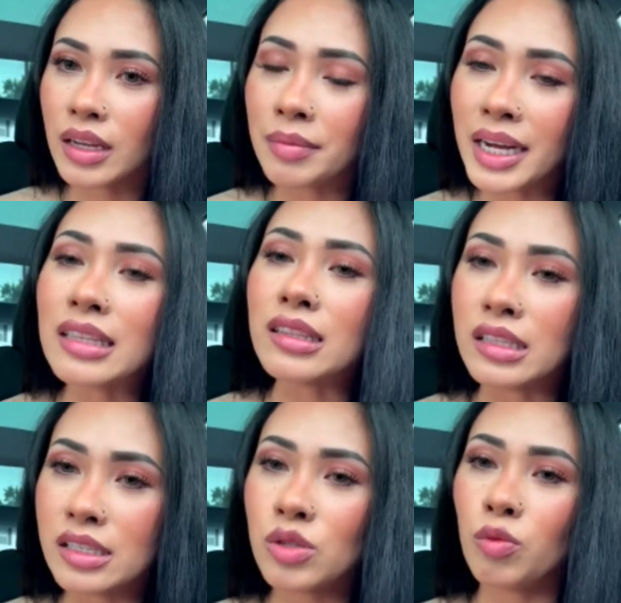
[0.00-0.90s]
but I at
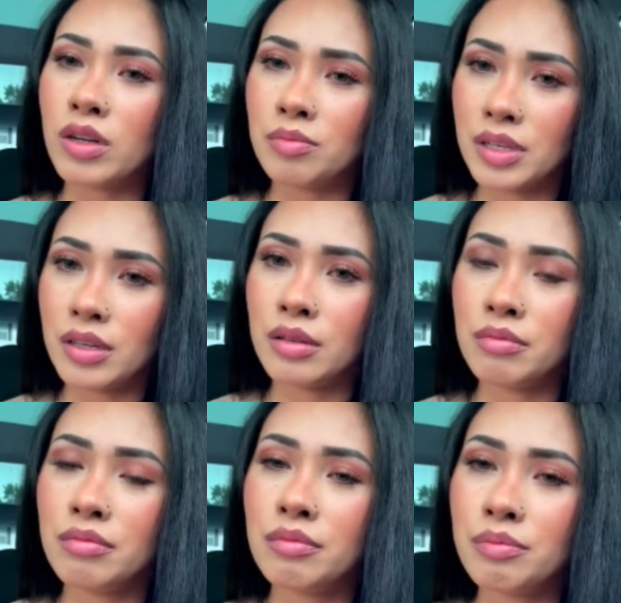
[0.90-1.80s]
least want to be
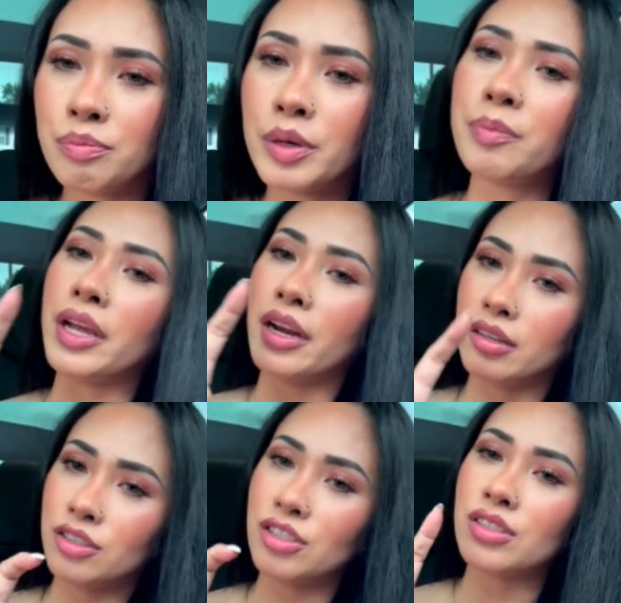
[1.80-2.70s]

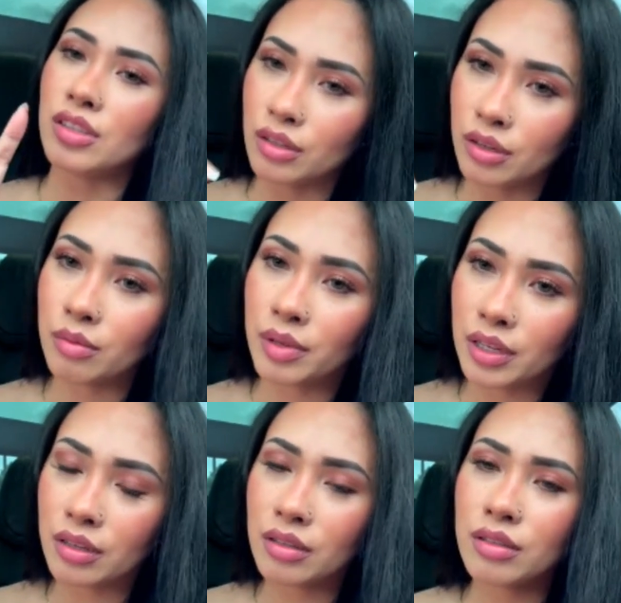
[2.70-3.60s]
prepared just a little
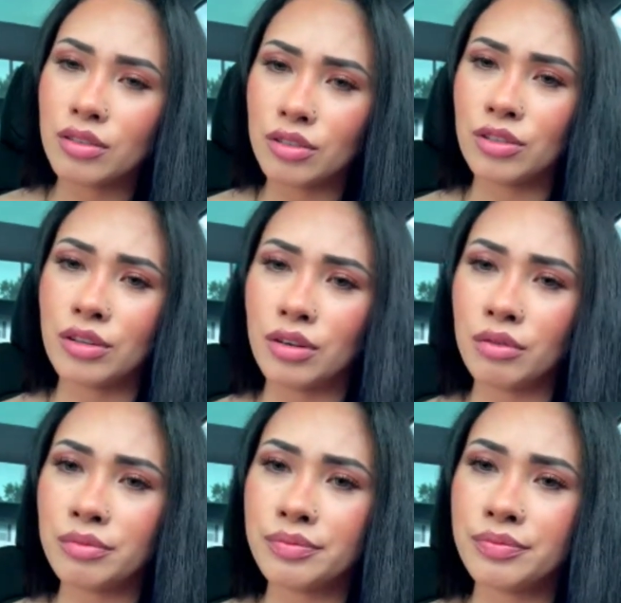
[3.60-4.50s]
bit, you
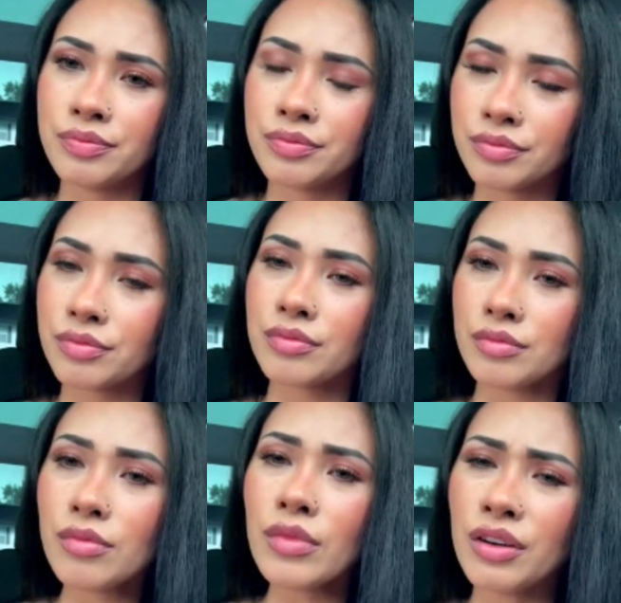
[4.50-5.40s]
know,
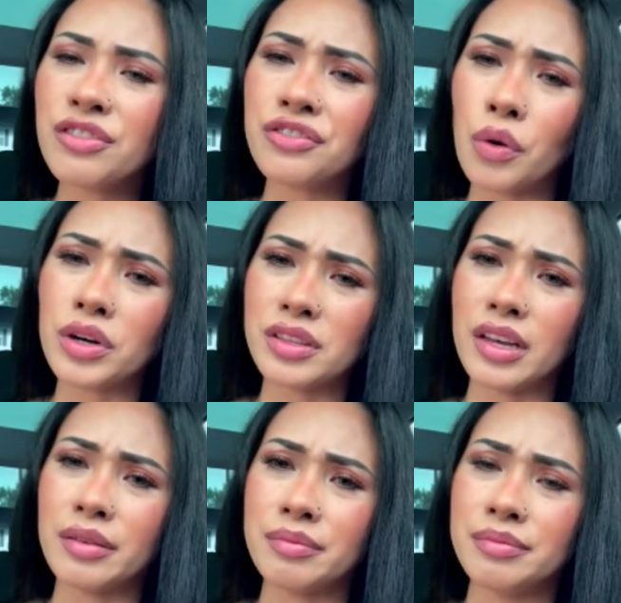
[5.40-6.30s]
for
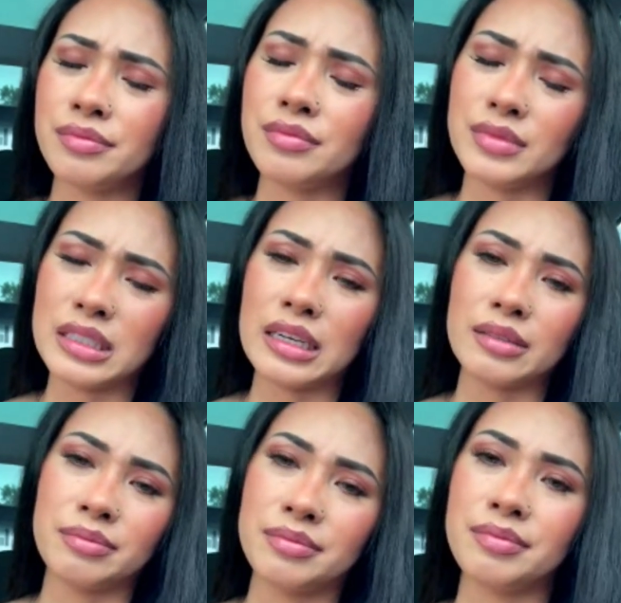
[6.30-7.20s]
them. Yeah.